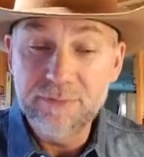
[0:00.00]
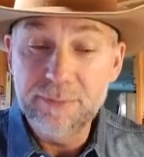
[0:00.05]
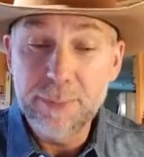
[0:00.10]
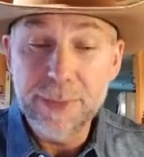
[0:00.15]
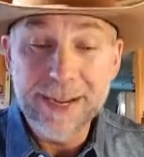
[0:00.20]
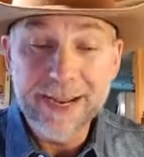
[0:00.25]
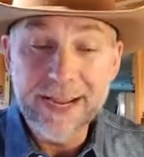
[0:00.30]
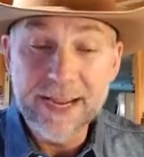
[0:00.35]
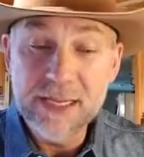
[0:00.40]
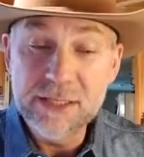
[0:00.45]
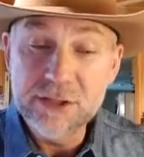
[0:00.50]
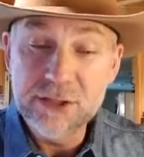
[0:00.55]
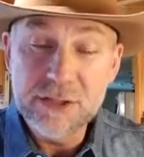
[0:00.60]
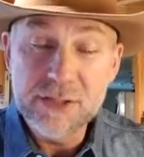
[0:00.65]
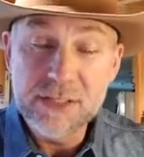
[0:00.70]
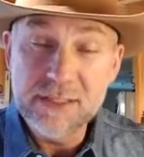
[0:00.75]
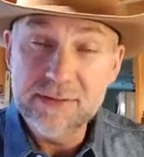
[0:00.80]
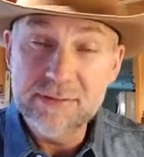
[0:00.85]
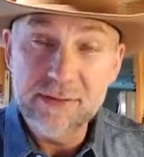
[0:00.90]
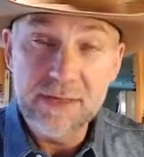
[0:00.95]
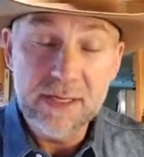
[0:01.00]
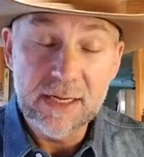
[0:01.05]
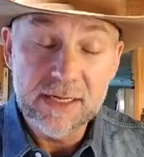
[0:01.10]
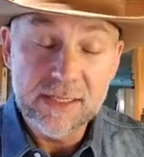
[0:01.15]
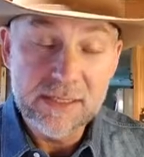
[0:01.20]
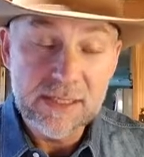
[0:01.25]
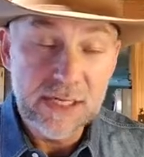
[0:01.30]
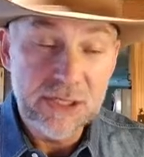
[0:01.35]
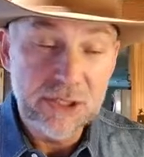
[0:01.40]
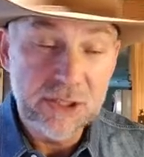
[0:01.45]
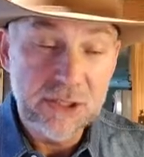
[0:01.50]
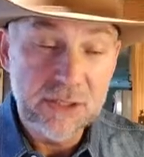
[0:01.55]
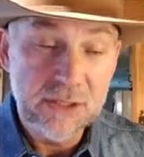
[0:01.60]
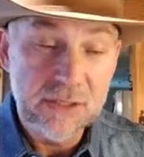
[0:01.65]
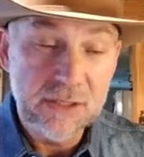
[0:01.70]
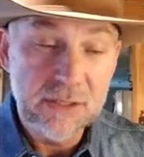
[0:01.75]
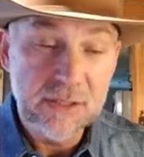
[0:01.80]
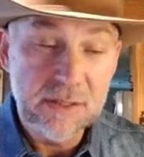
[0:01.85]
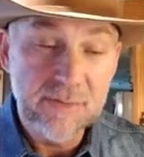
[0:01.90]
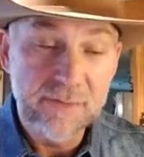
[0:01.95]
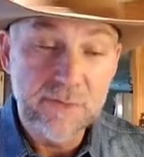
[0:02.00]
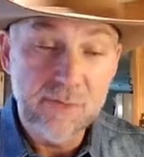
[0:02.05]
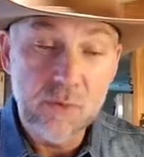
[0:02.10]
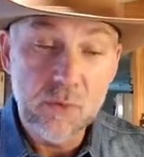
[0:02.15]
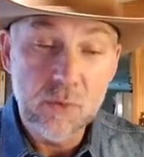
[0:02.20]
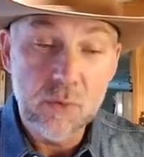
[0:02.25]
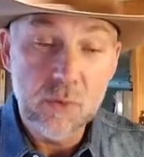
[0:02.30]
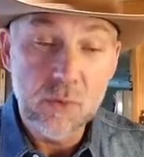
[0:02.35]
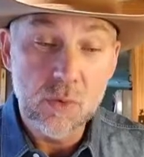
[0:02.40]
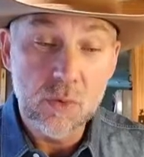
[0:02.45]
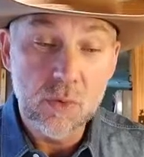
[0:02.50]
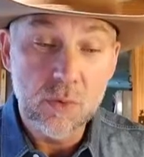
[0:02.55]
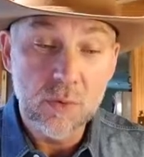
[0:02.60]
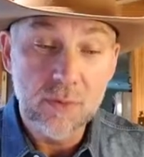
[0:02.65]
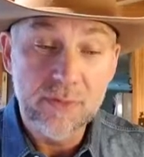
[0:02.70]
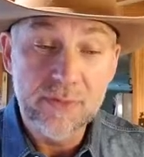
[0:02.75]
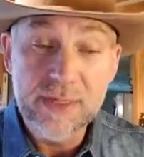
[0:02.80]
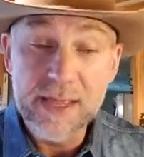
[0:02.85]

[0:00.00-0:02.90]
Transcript: by ancient civilizations for